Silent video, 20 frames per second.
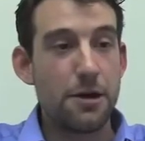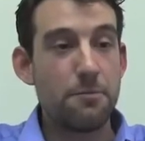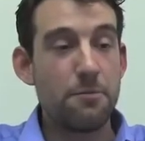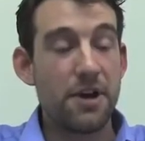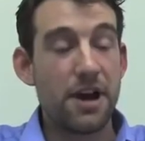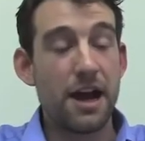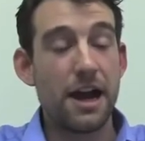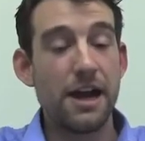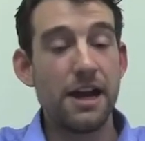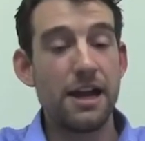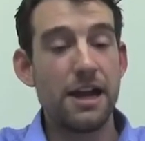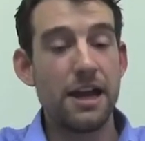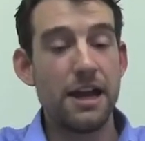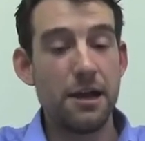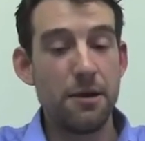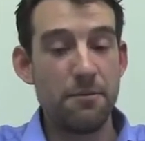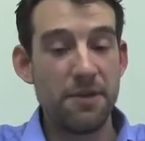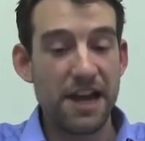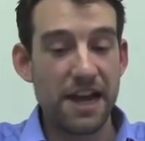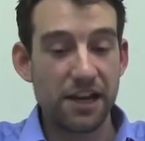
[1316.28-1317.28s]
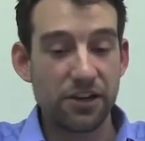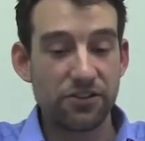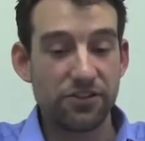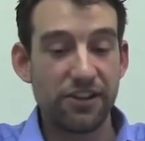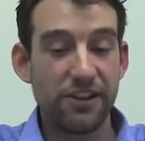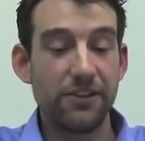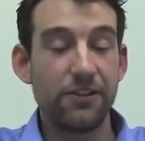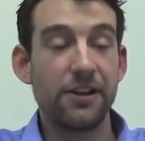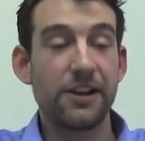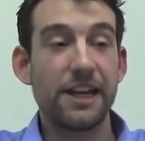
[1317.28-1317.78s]
I am
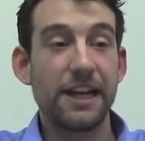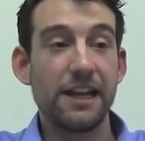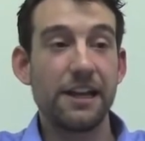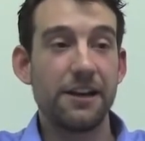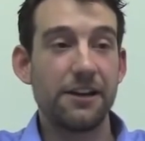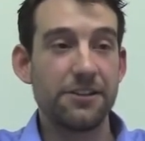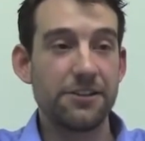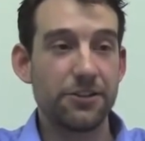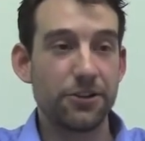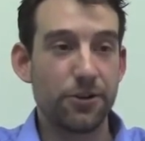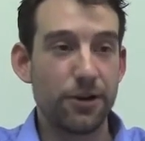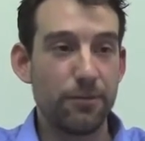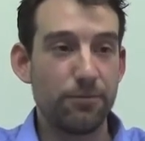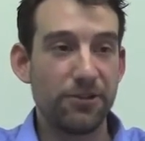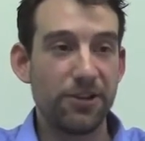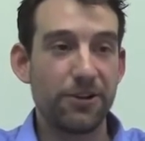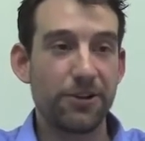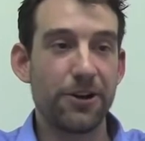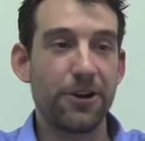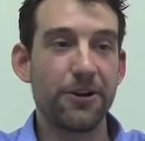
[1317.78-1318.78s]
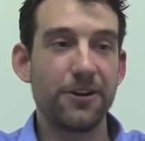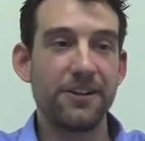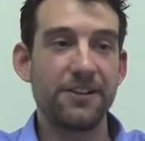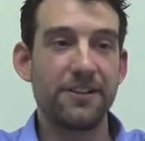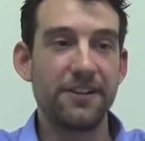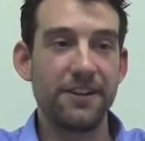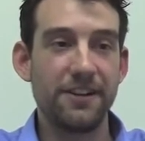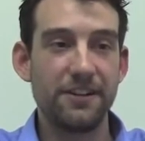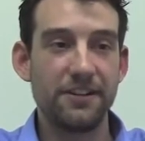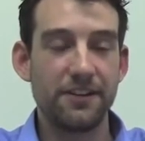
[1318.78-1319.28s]
actually looking at other
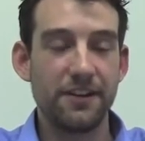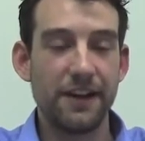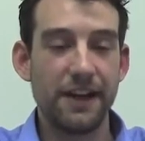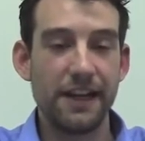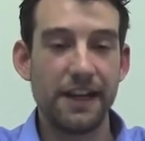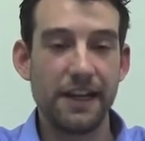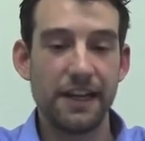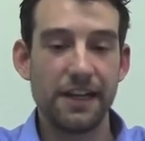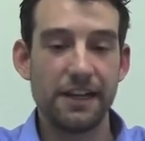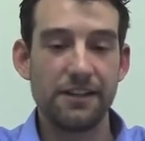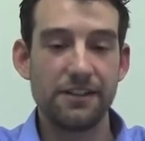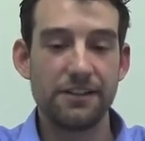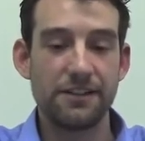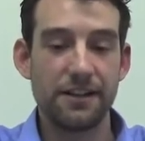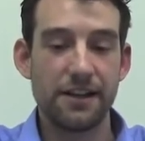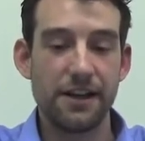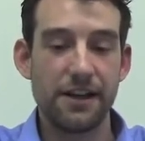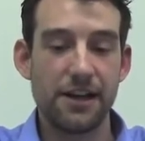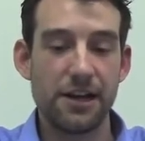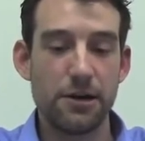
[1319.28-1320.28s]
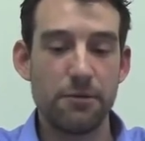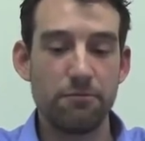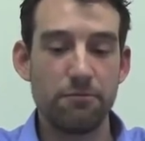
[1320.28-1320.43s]
cryptocurrencies, and